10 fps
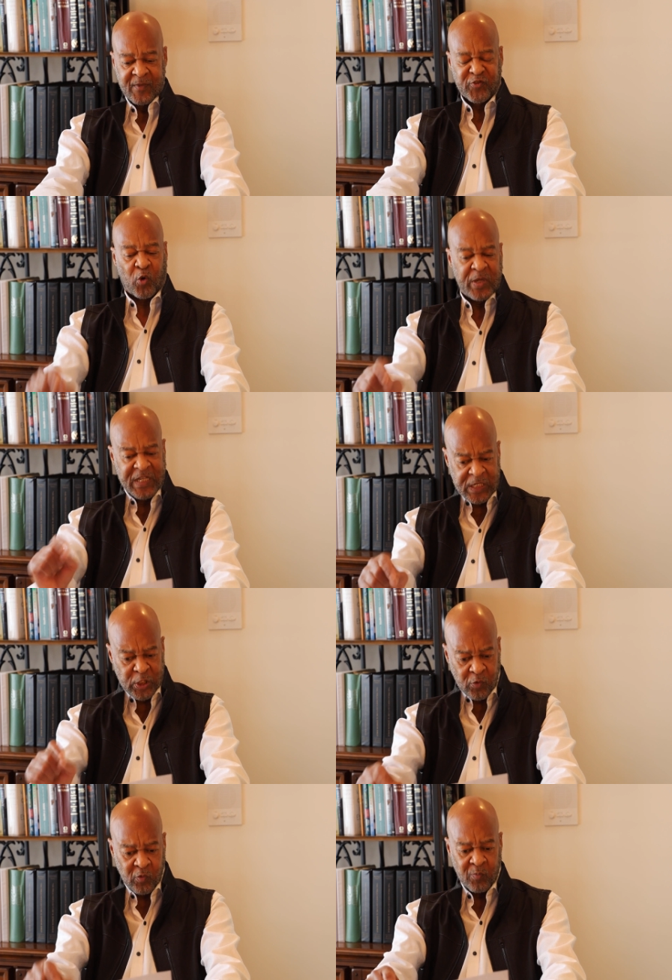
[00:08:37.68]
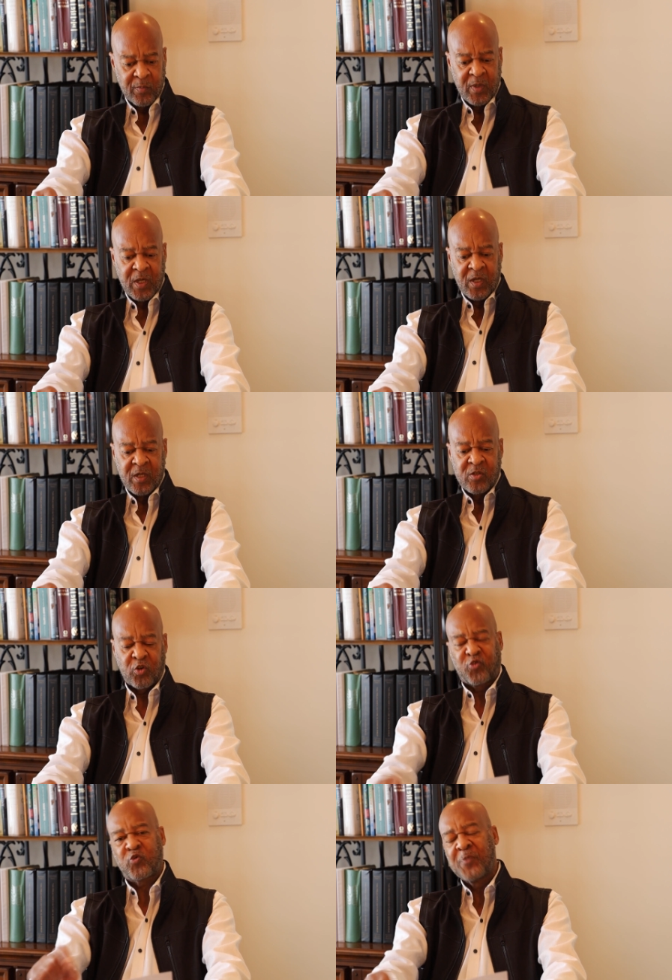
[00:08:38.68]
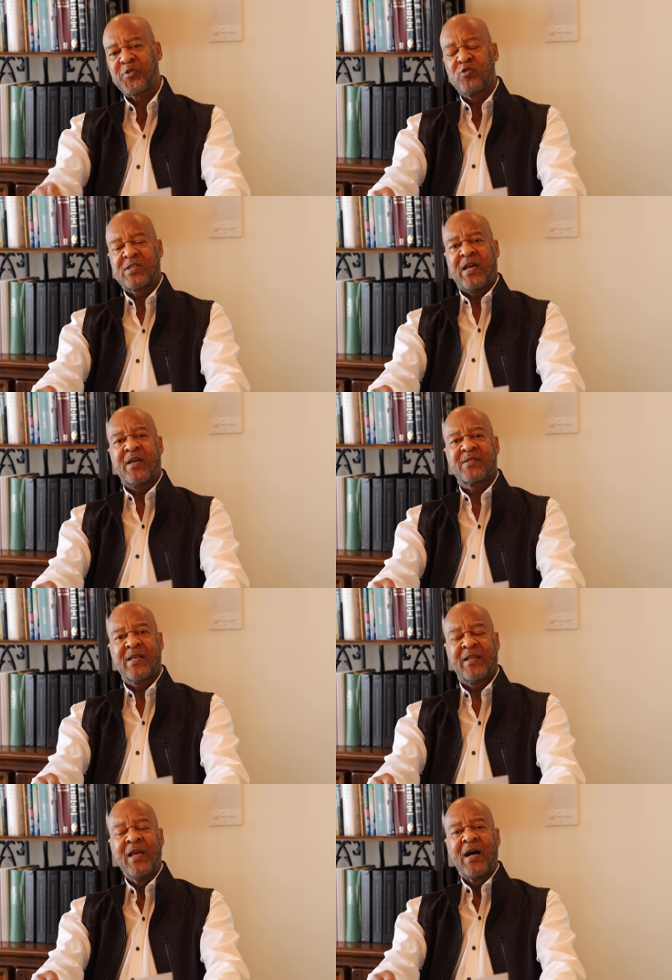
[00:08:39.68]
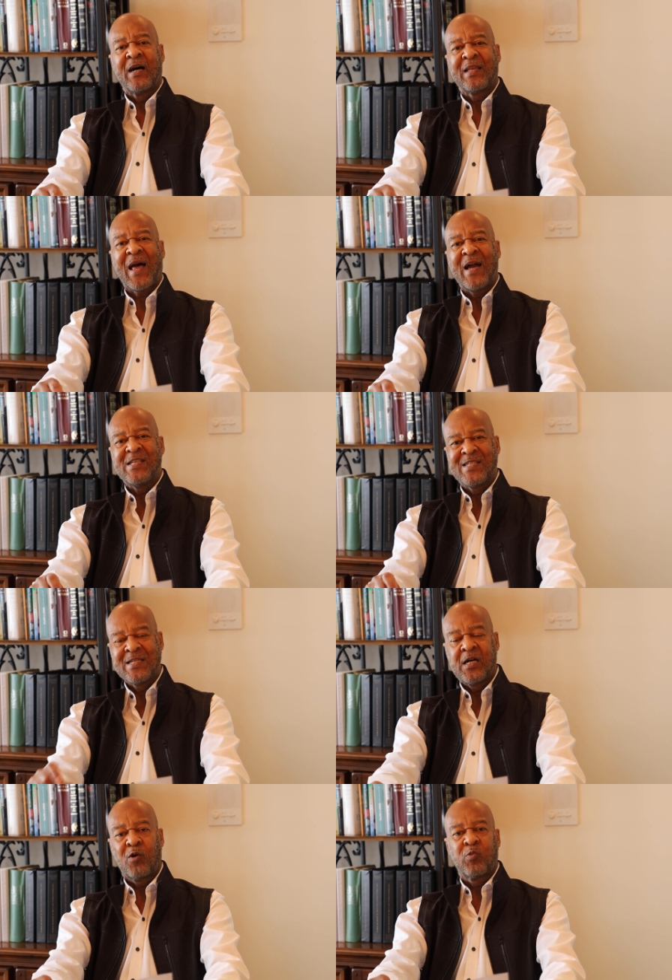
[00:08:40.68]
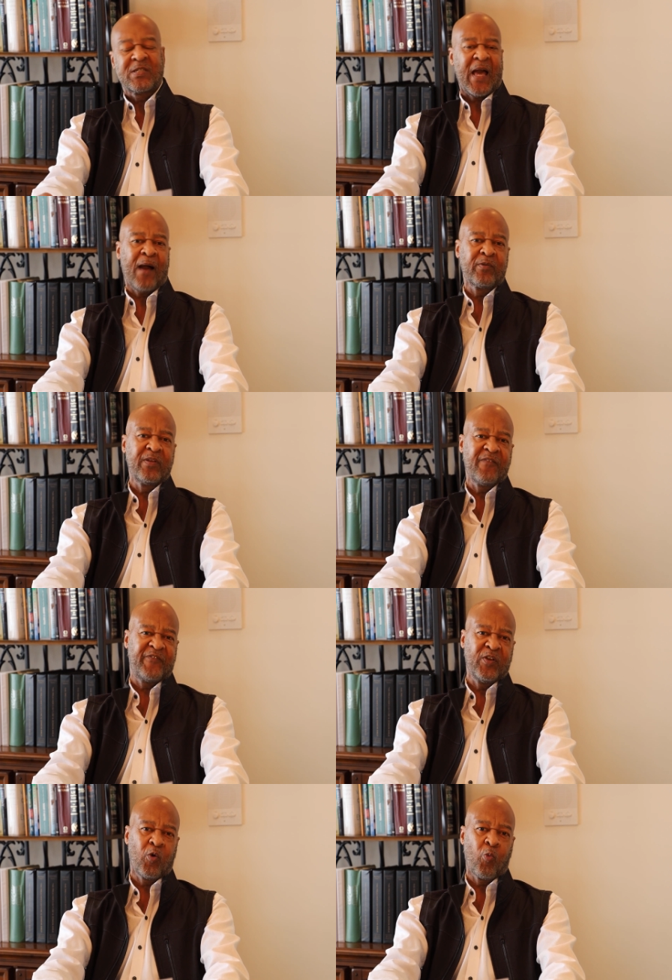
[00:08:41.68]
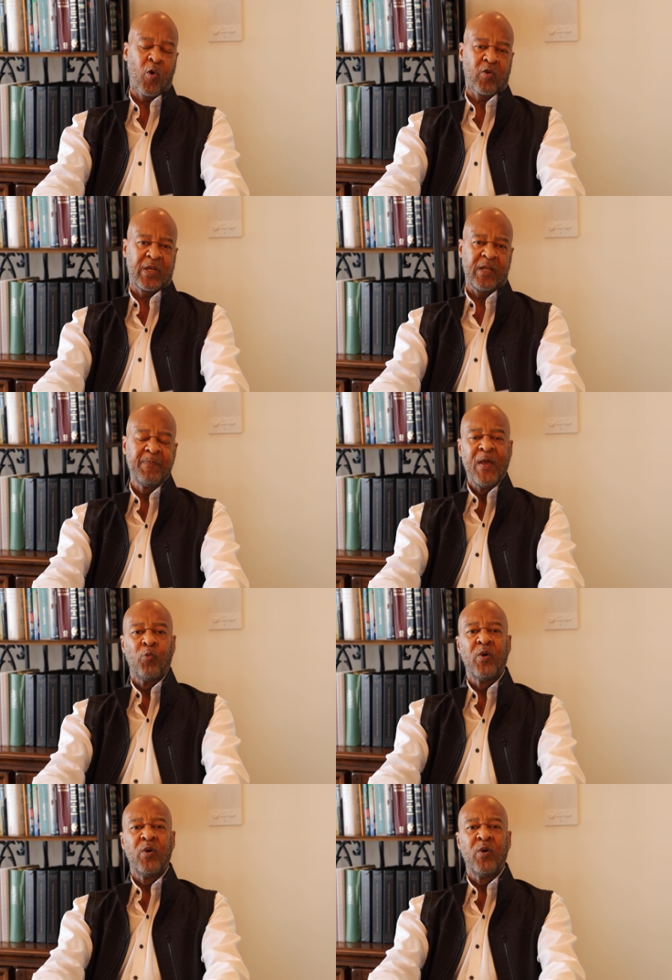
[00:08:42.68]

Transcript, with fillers: So he knew. So scripture says that Elisha was out in the field working